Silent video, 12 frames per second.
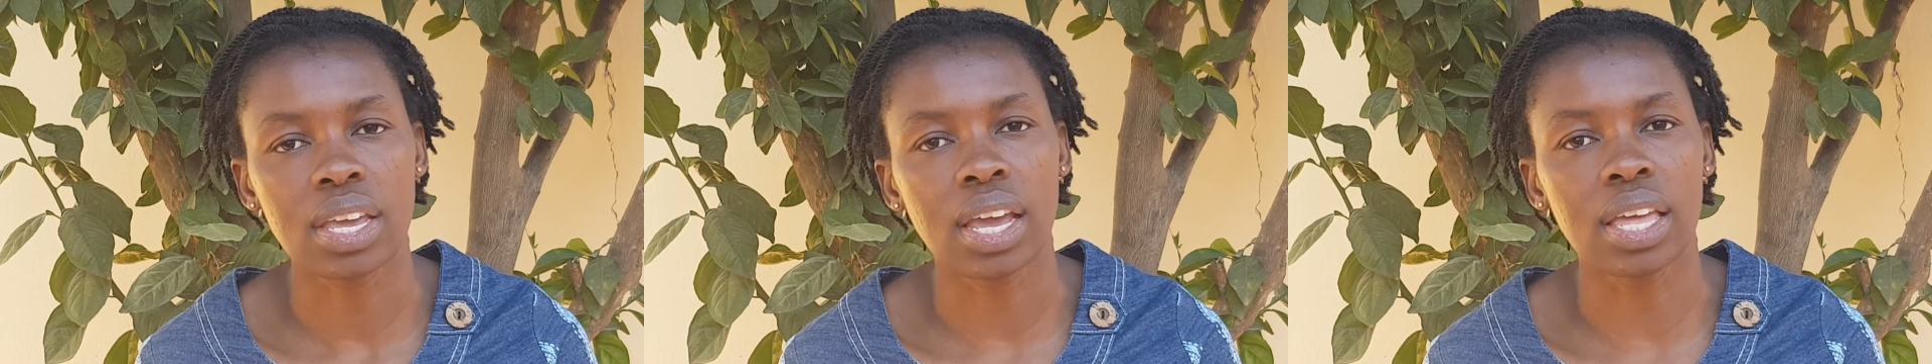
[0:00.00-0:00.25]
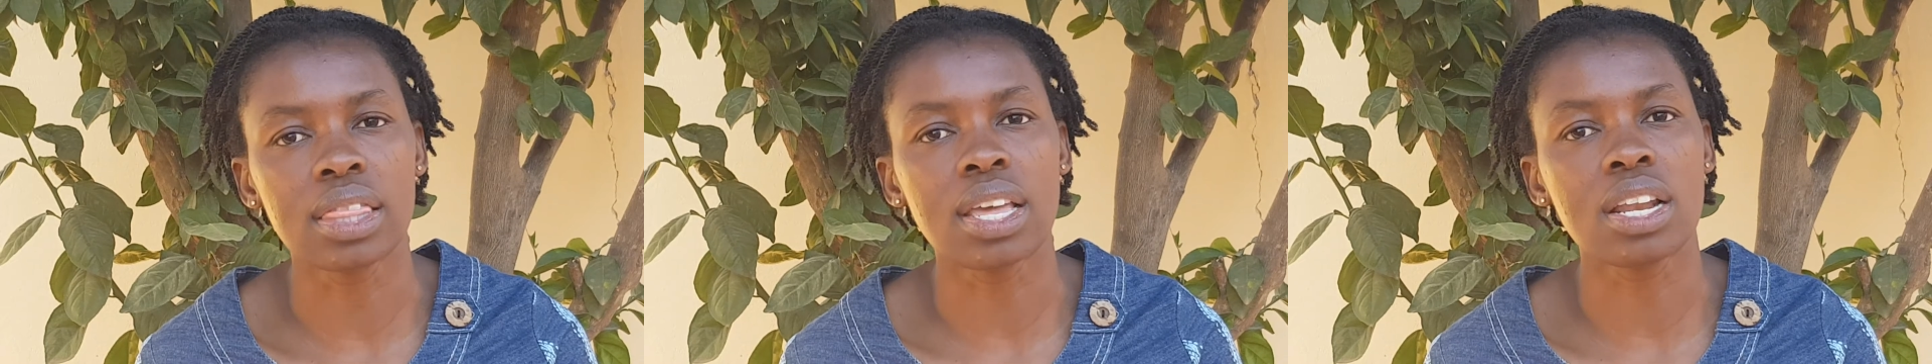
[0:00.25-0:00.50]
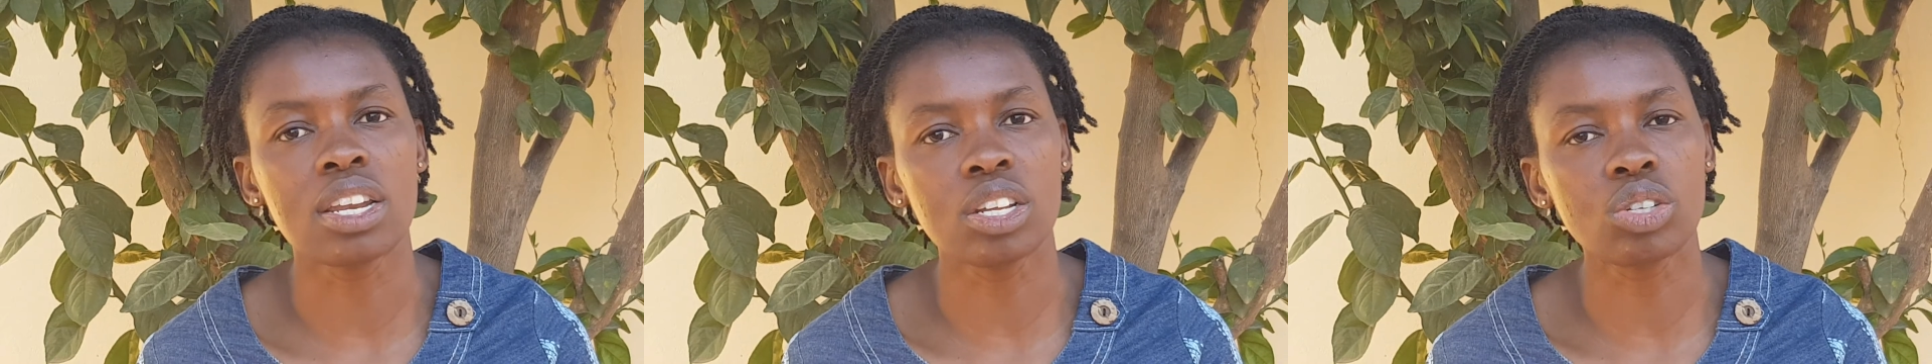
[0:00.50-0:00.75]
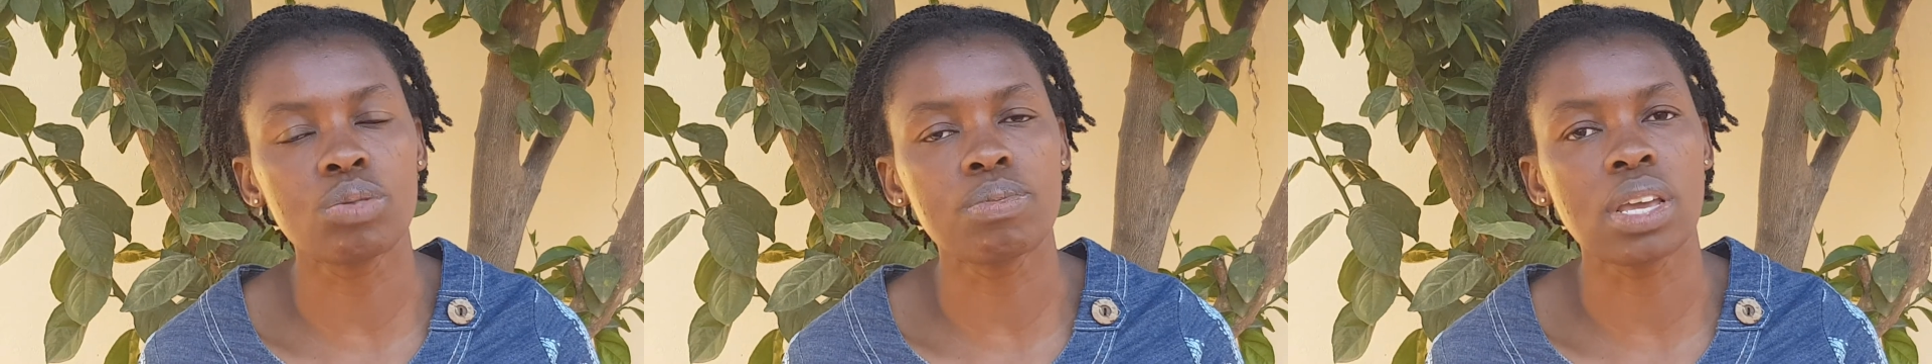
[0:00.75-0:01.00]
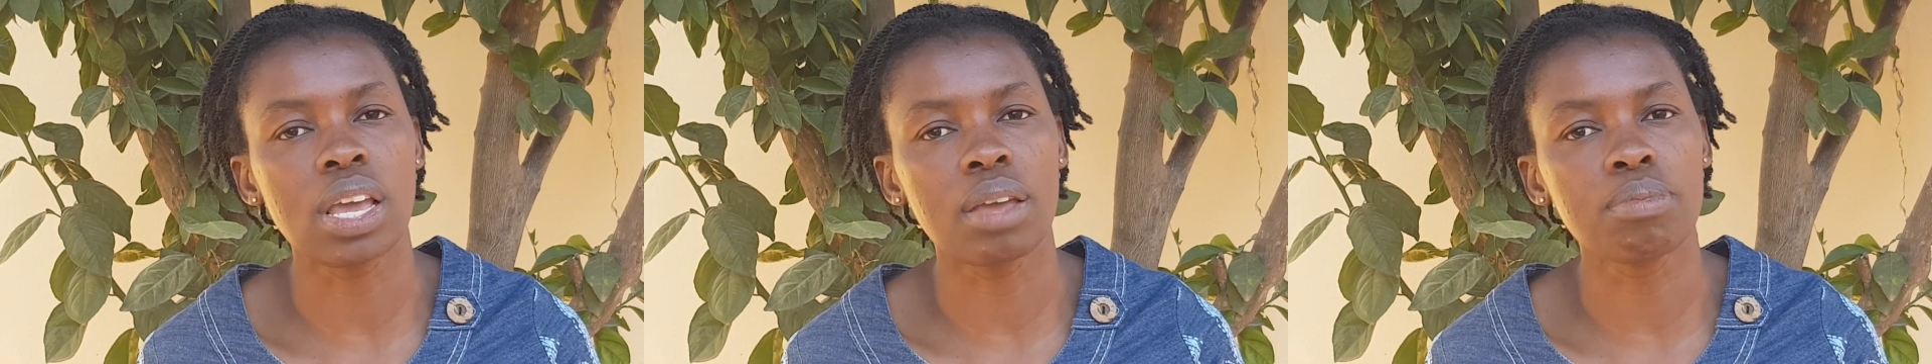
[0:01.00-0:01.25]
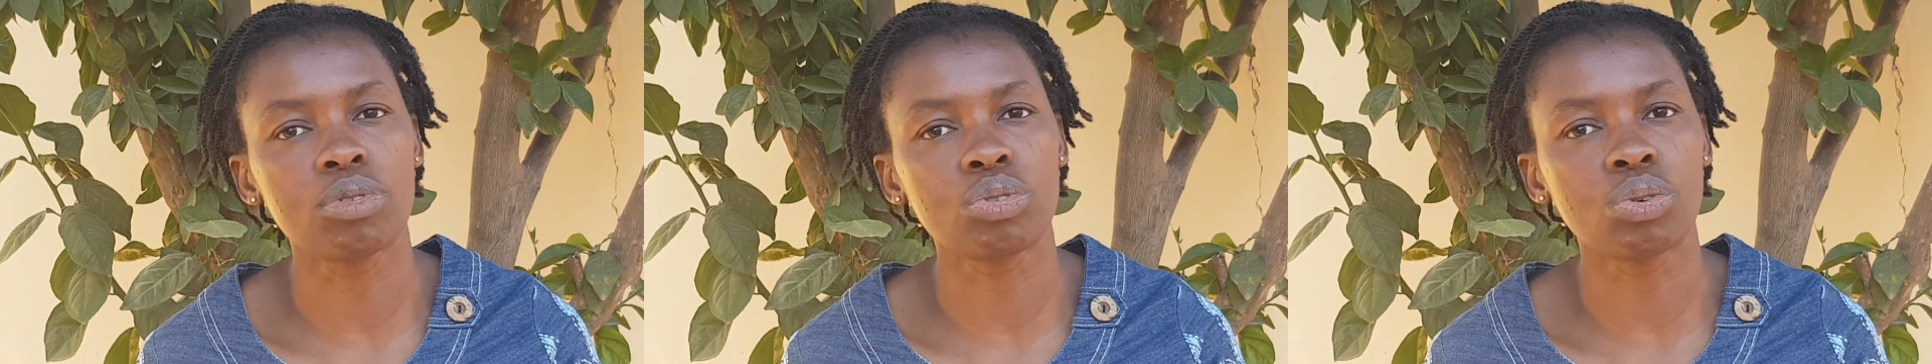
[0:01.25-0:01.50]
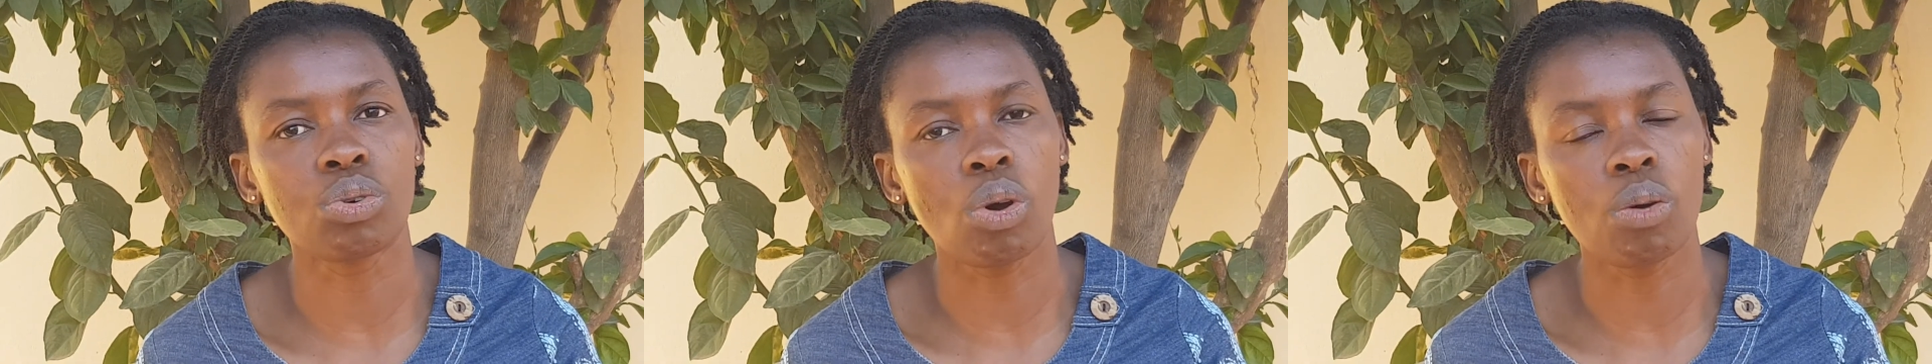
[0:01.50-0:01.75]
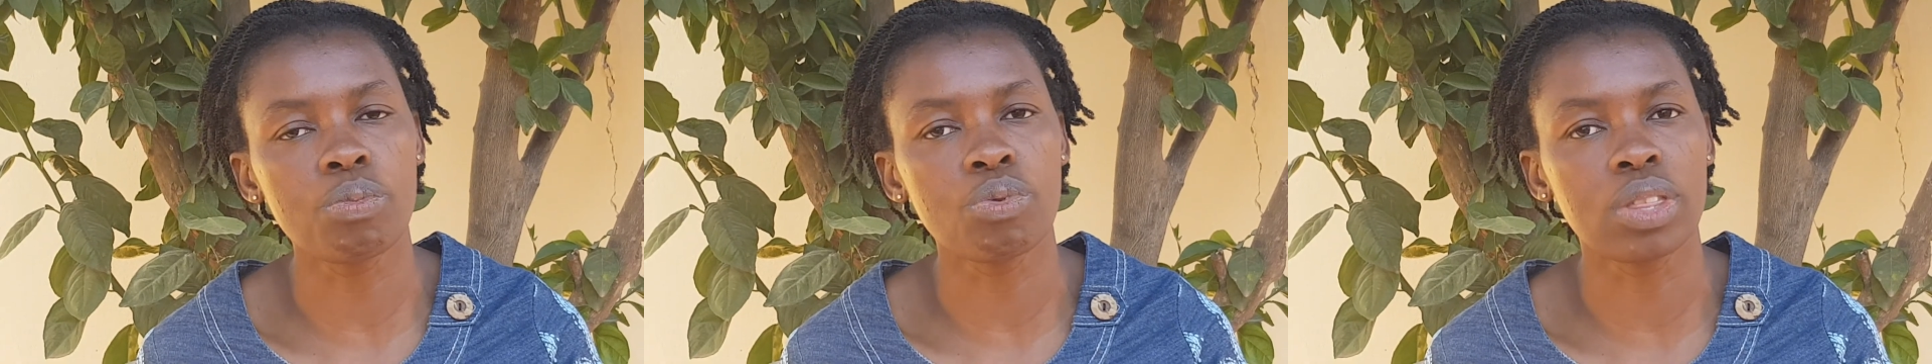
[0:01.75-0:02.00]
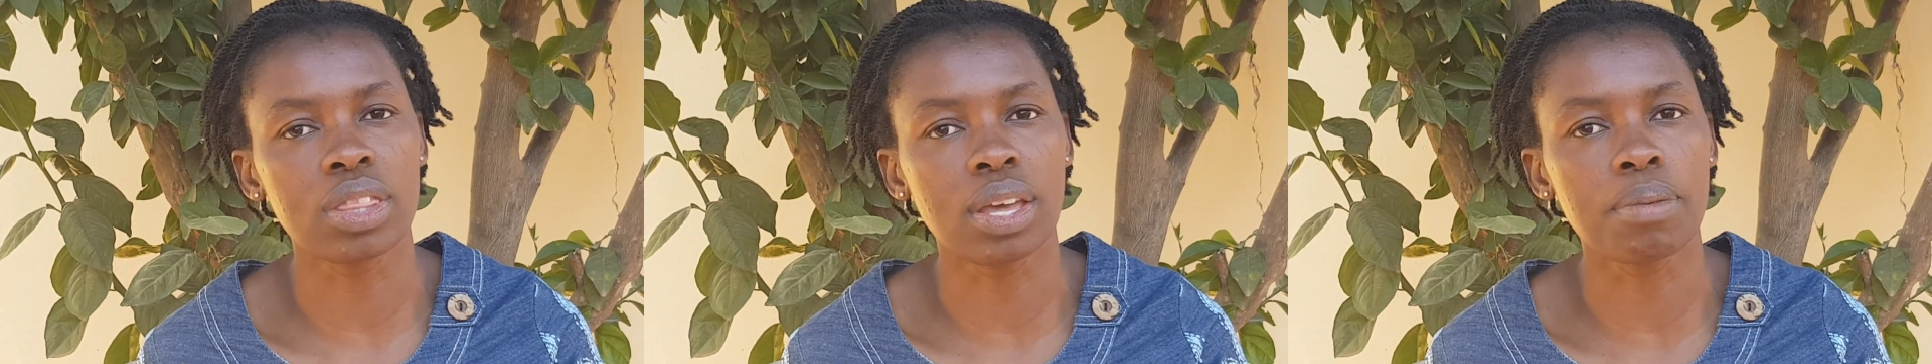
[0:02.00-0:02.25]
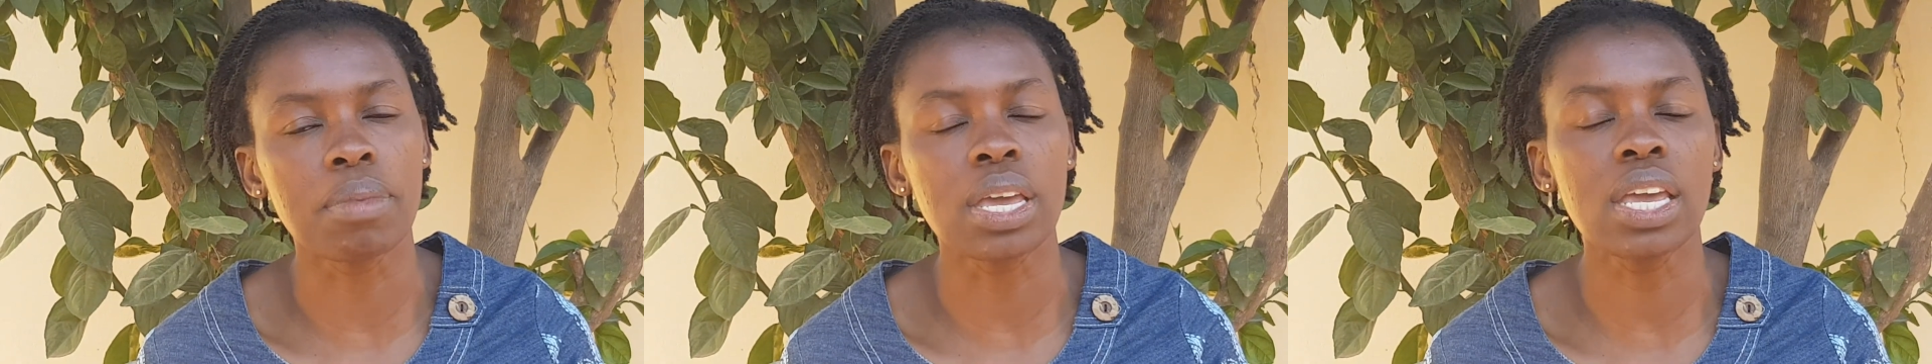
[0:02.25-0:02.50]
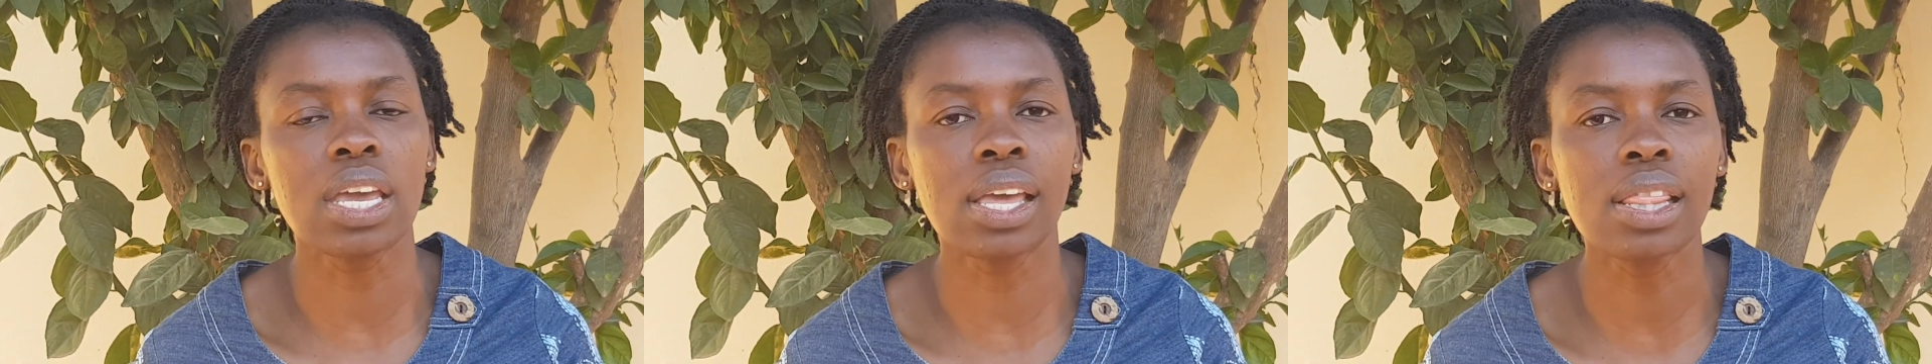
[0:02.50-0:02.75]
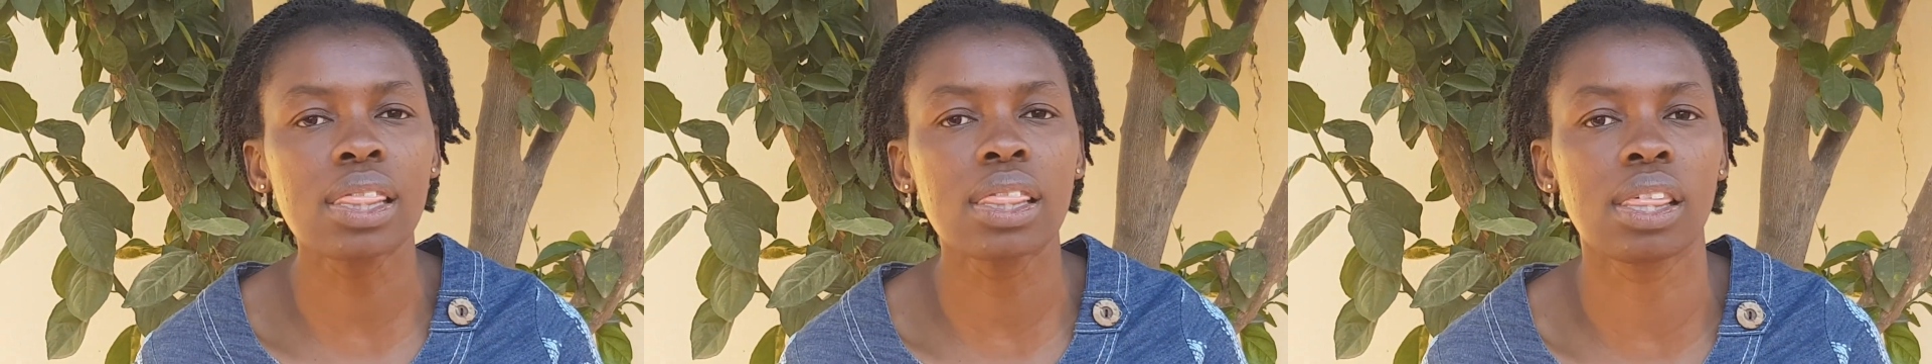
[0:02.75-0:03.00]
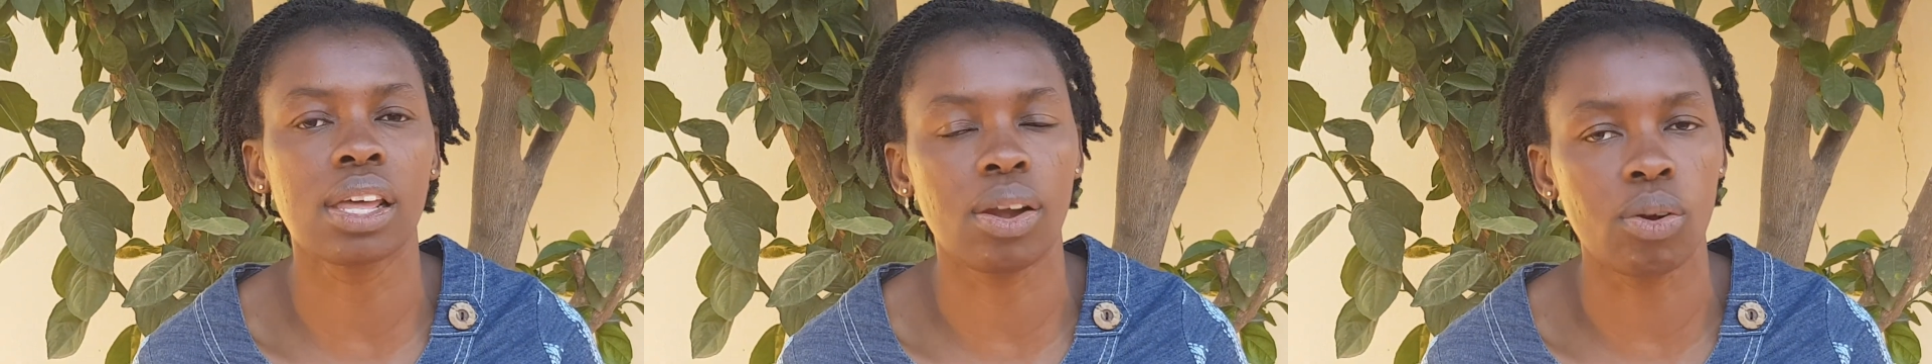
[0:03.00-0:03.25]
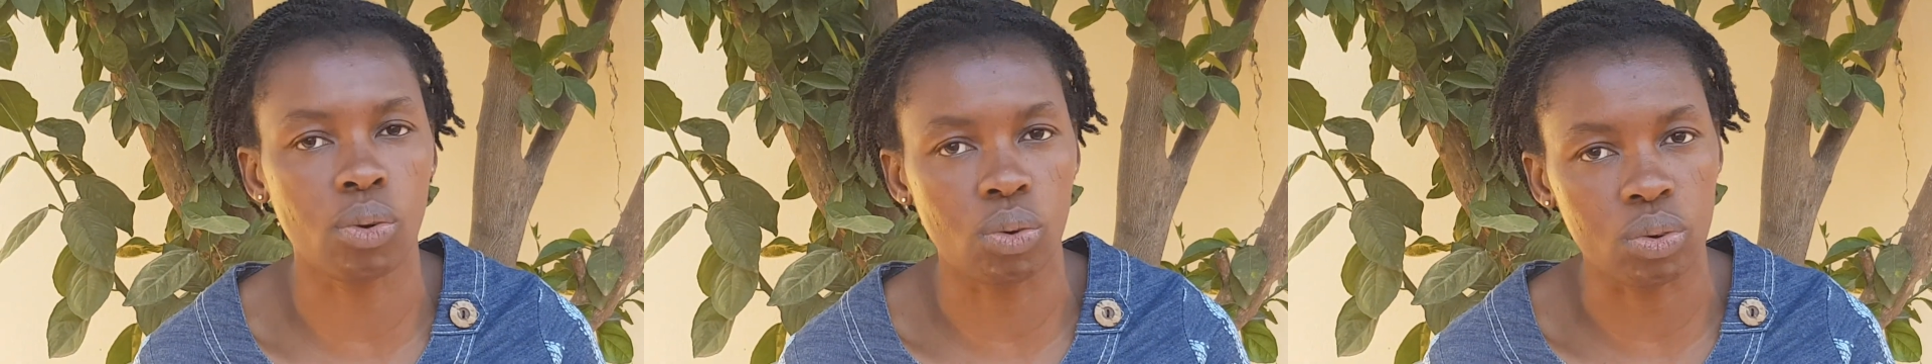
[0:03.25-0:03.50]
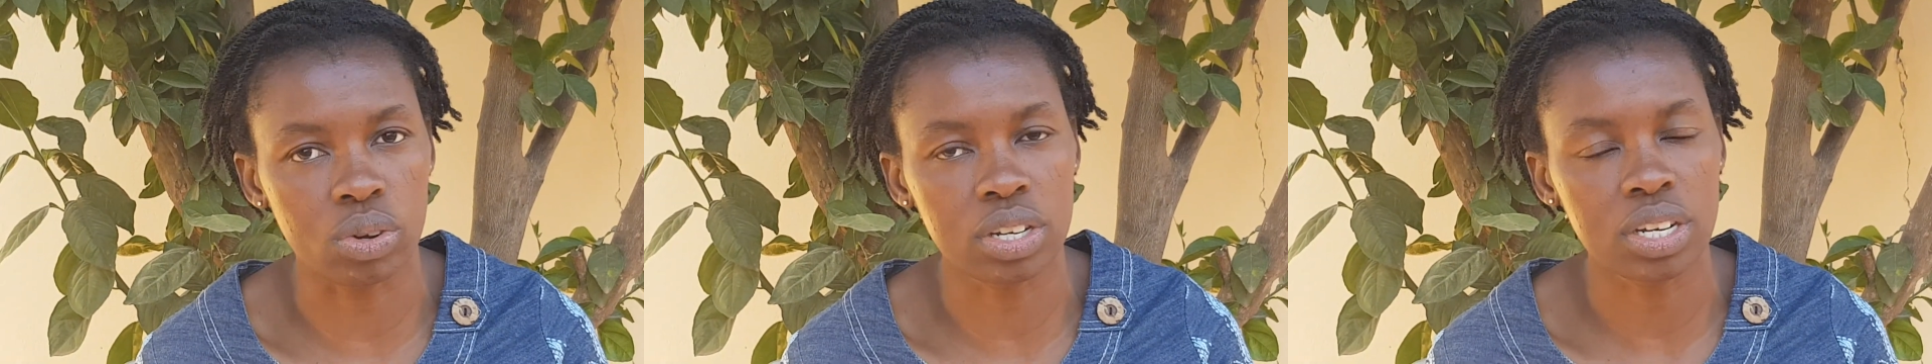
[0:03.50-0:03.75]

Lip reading: And they need to be able to cope with them in the Lord.